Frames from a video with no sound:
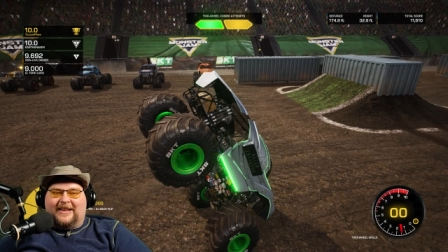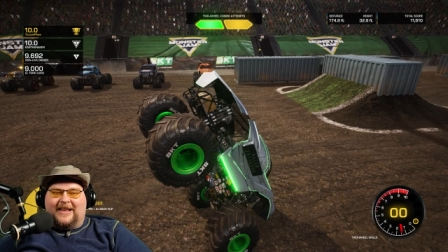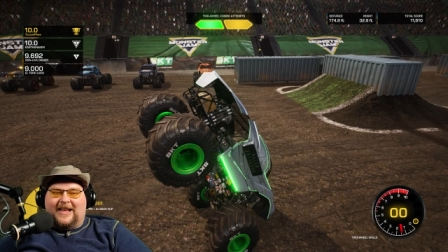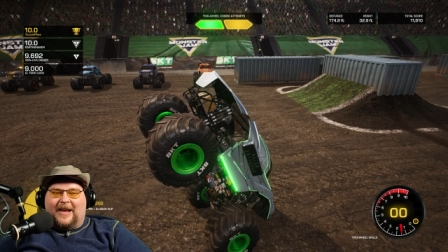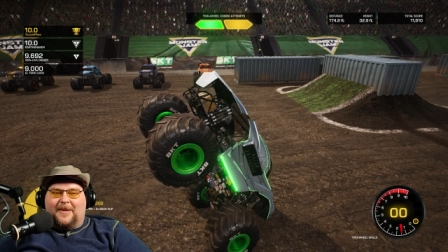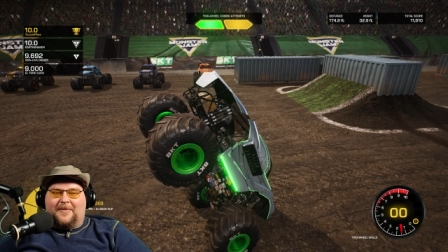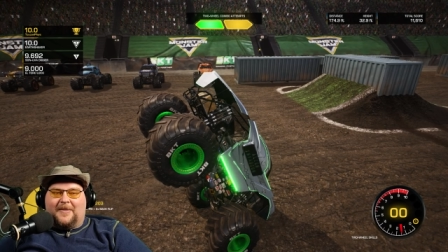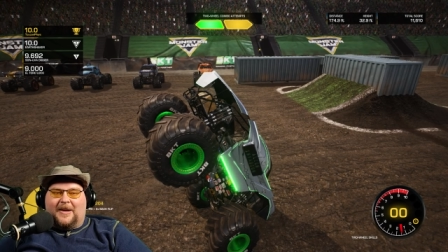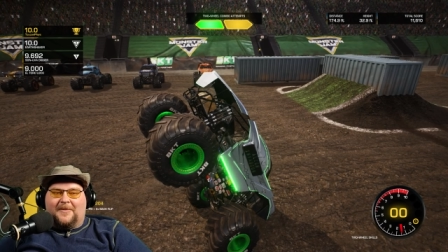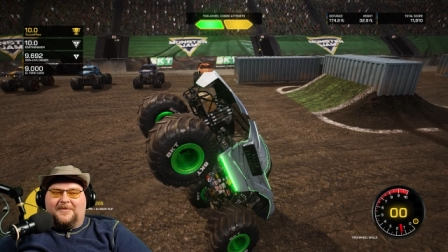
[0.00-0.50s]

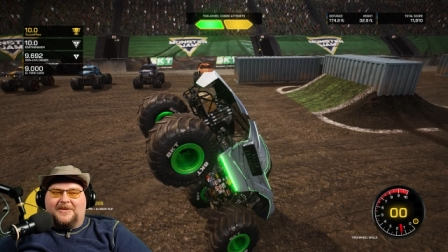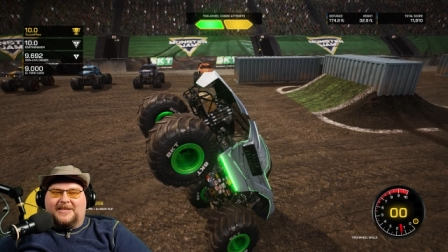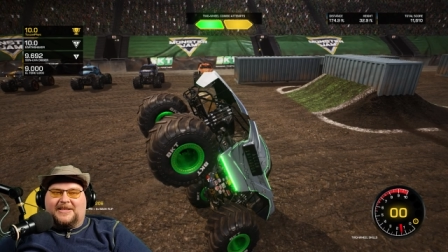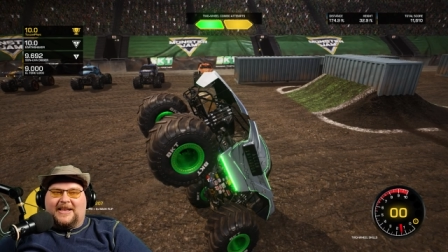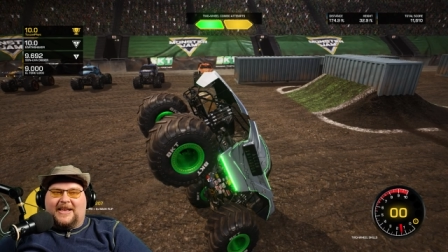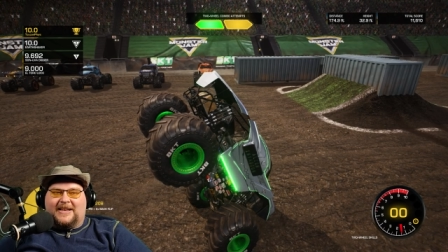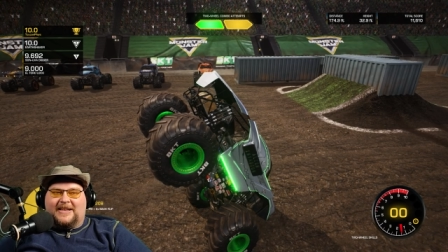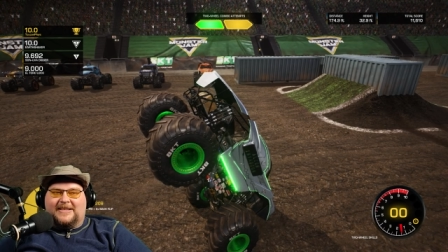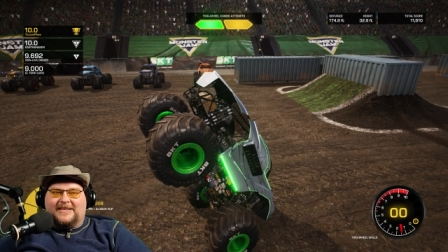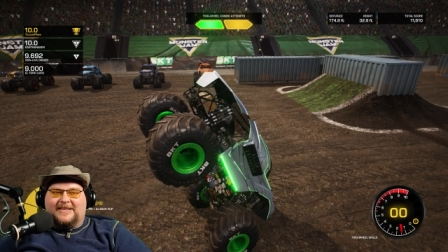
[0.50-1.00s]
I'm, I'm just
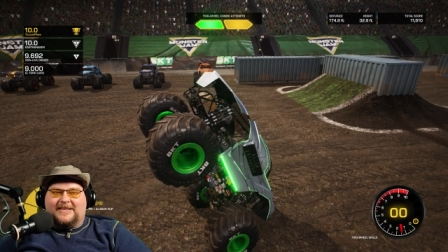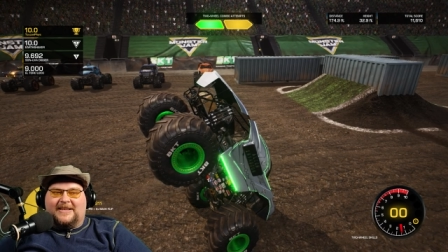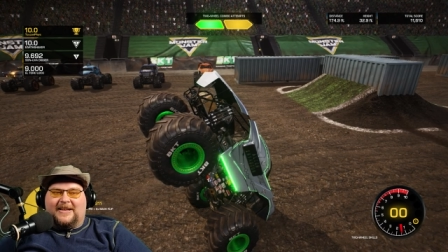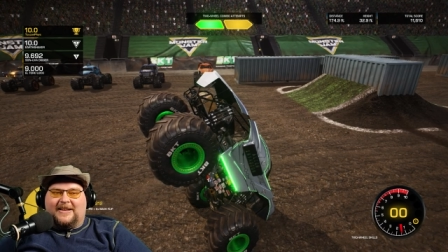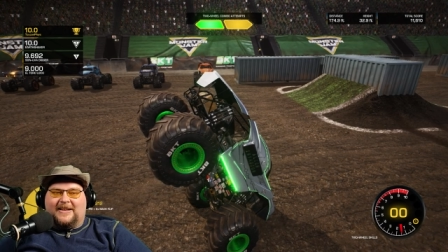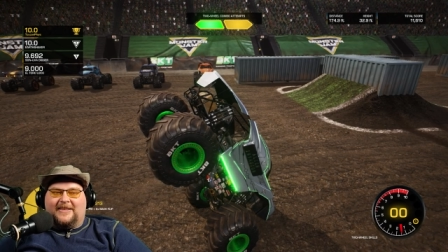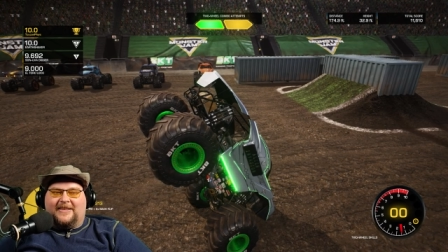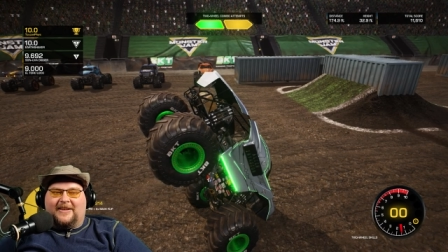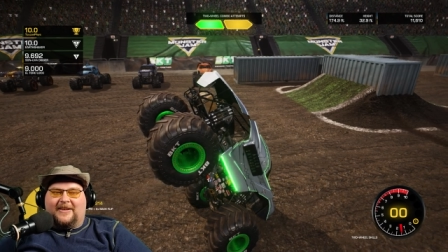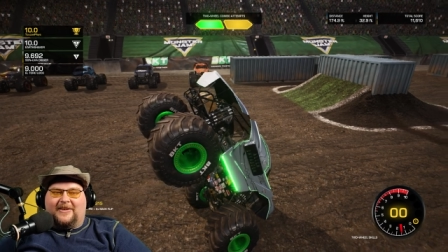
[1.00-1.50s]
kind of
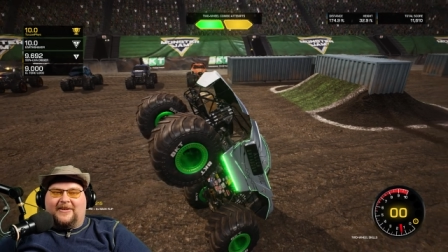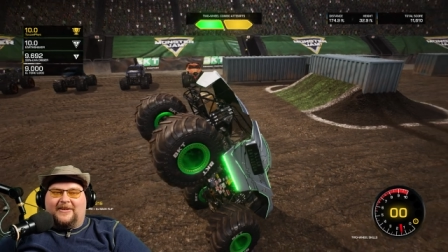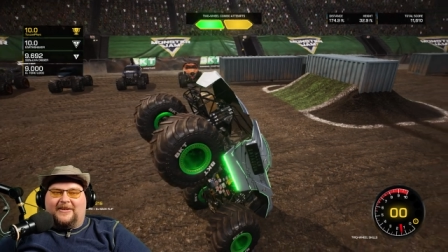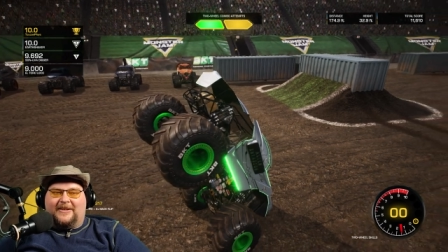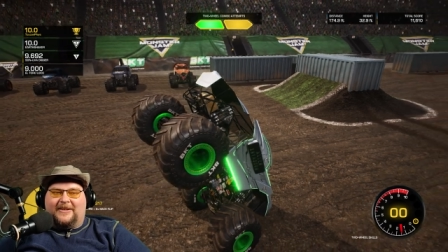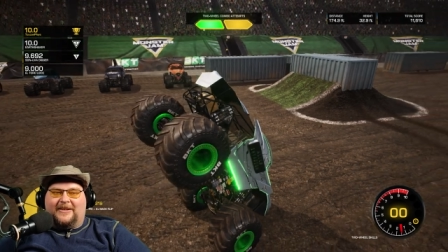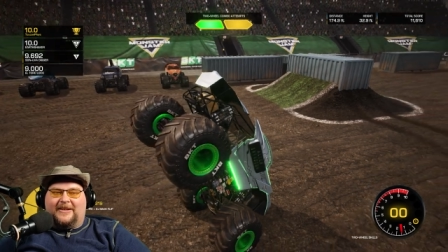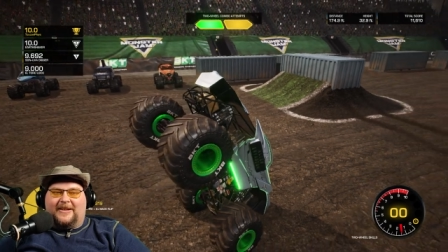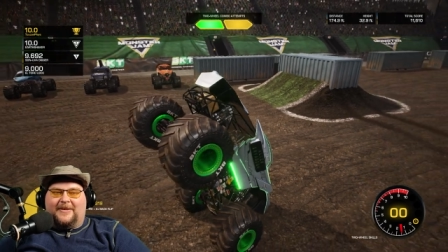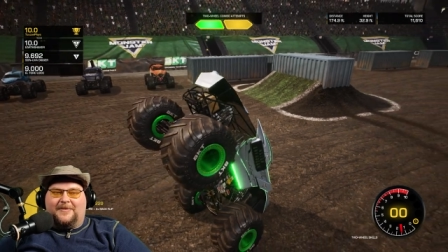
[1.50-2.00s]
stuck though.
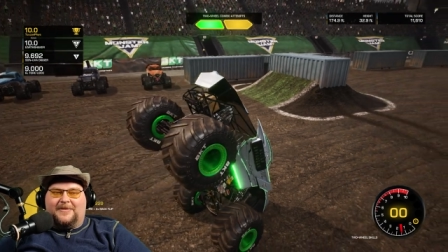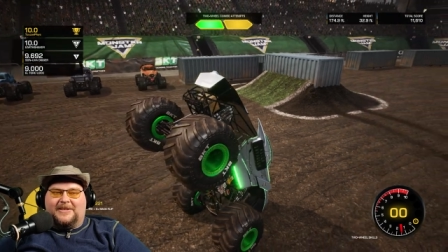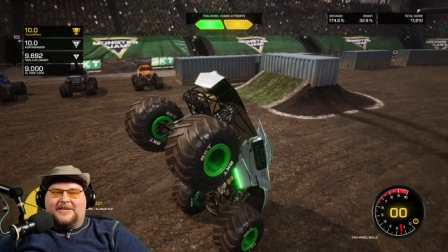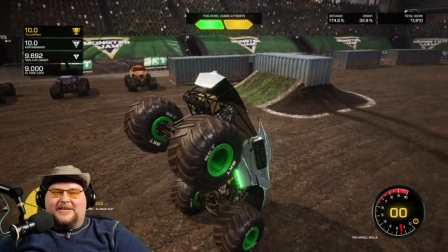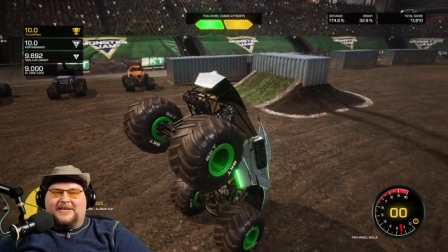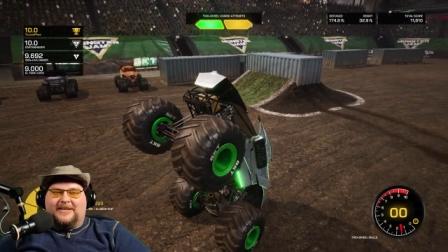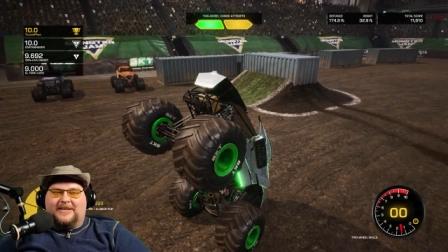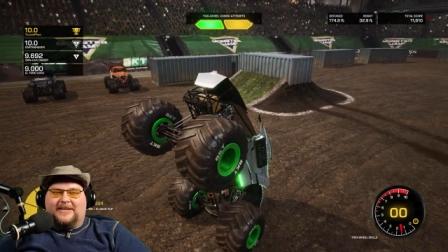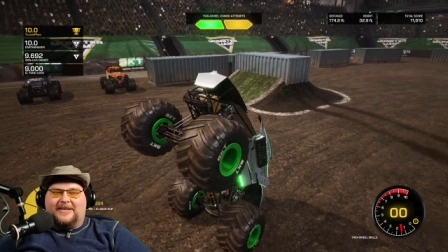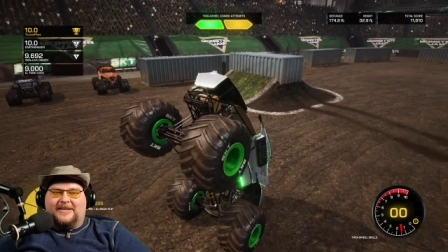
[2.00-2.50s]
I'm
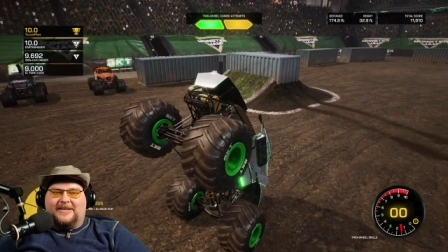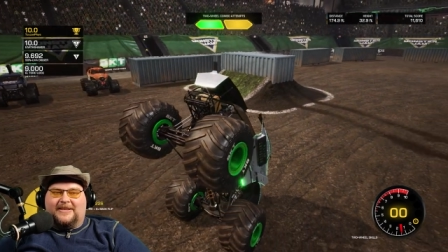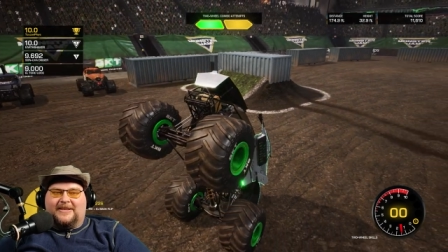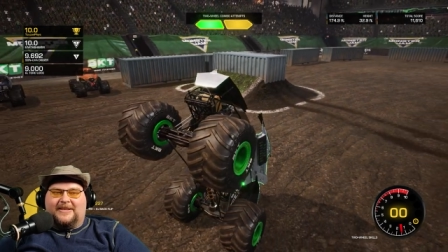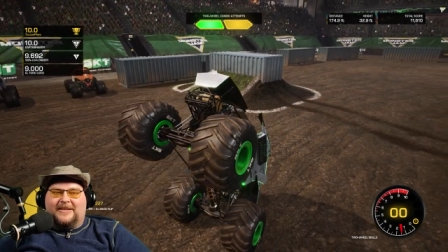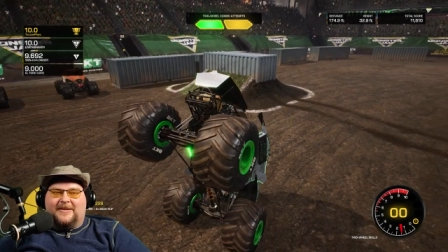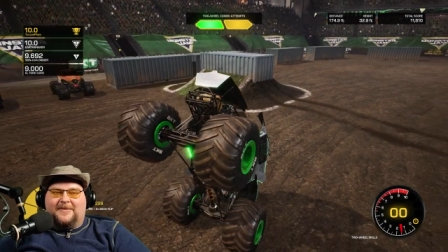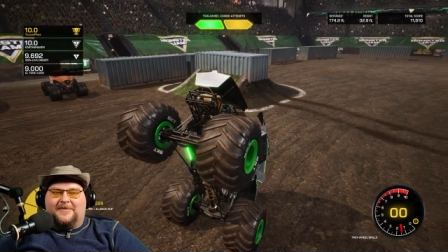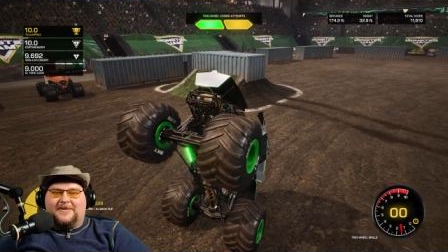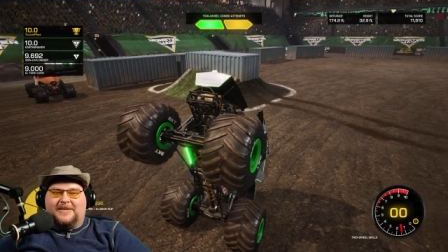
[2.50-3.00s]
just gonna
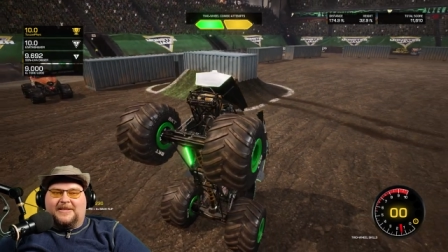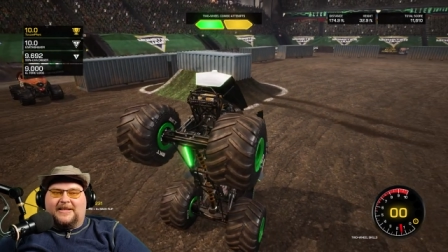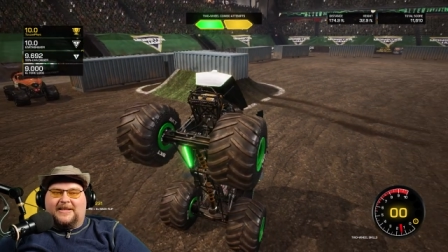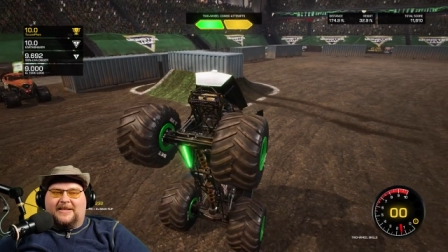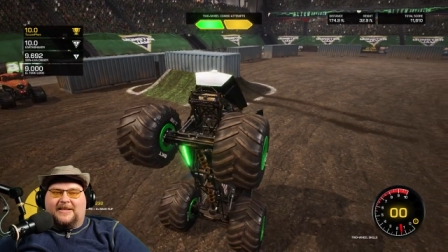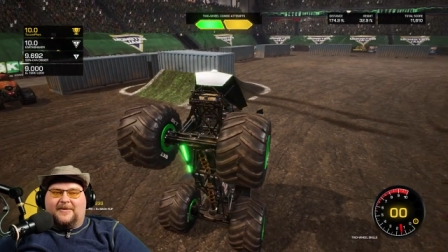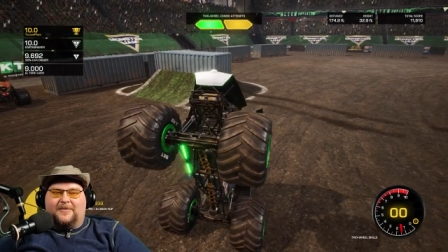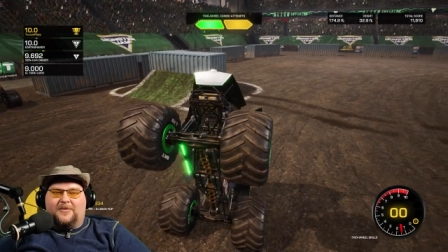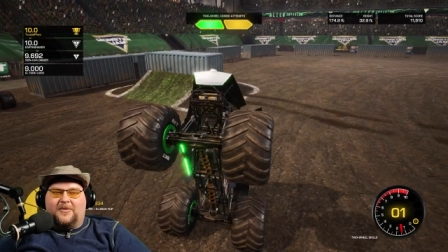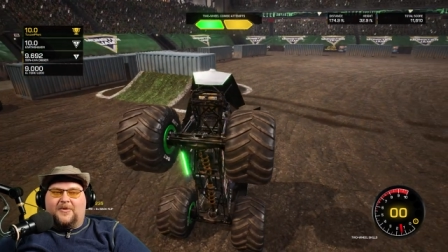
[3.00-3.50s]
I'm just
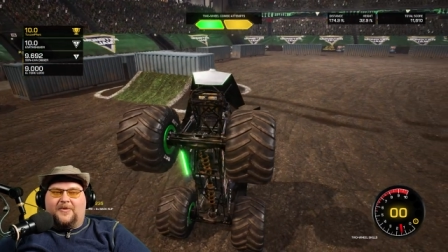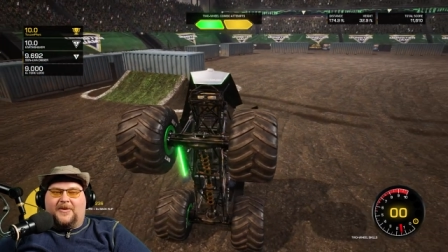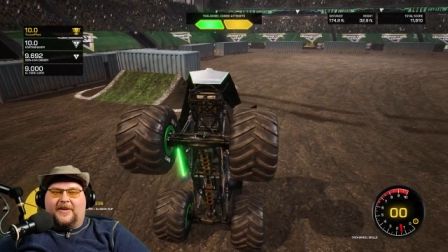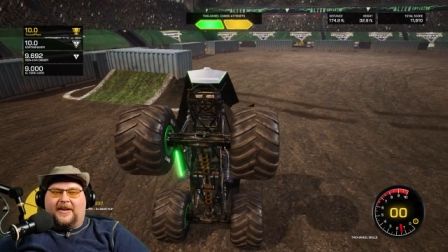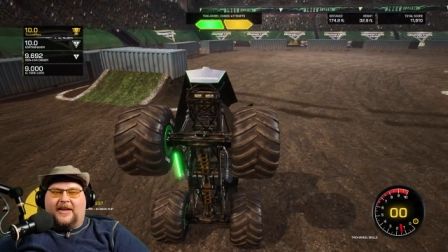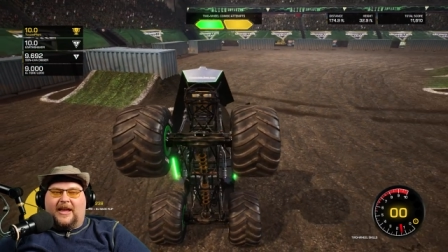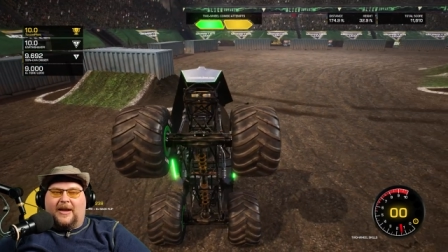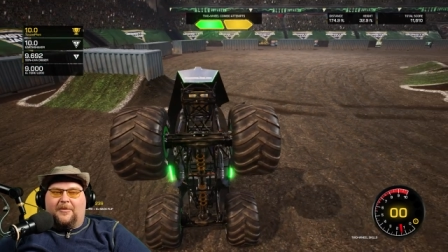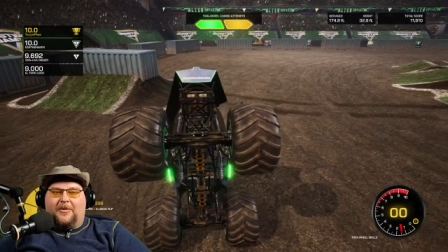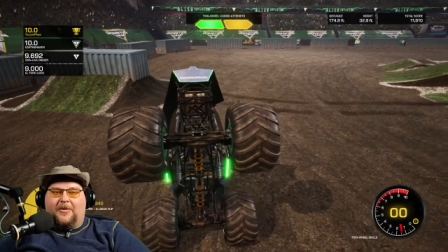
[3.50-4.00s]
gonna move the
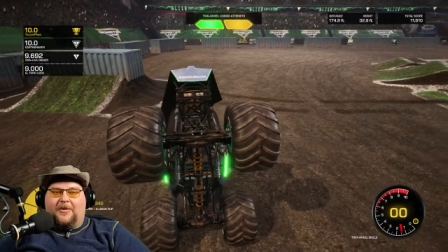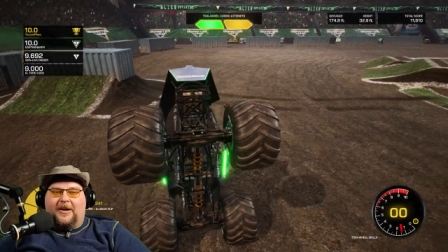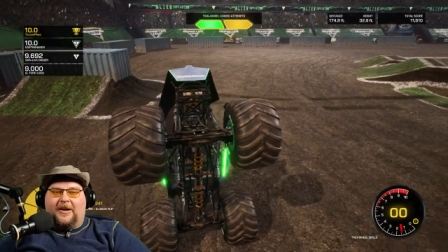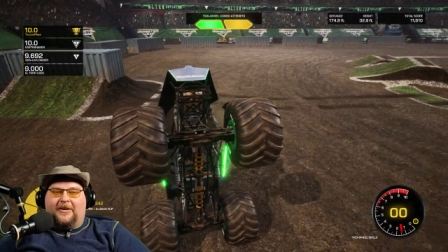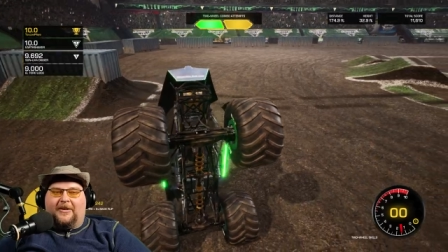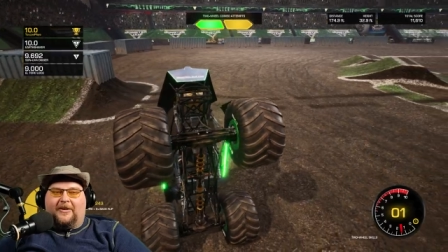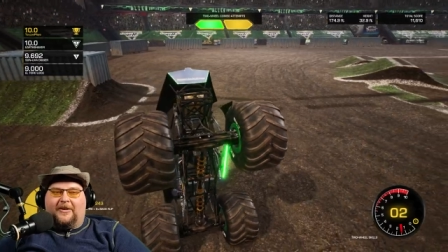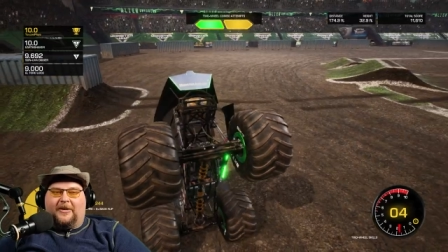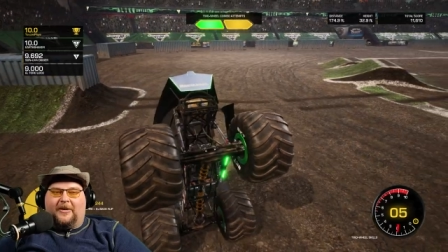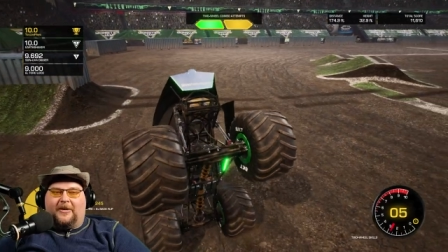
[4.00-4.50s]
camera
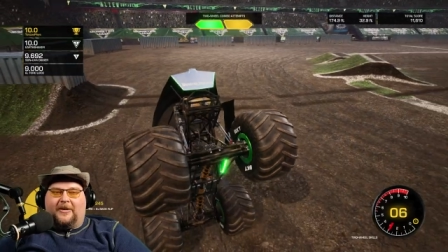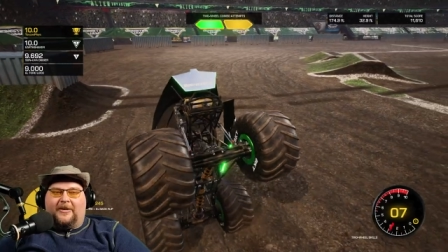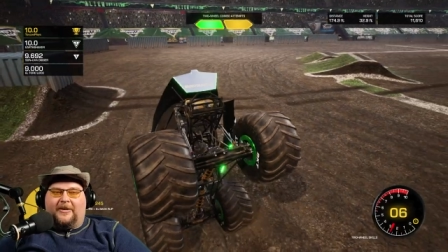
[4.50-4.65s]
around a little.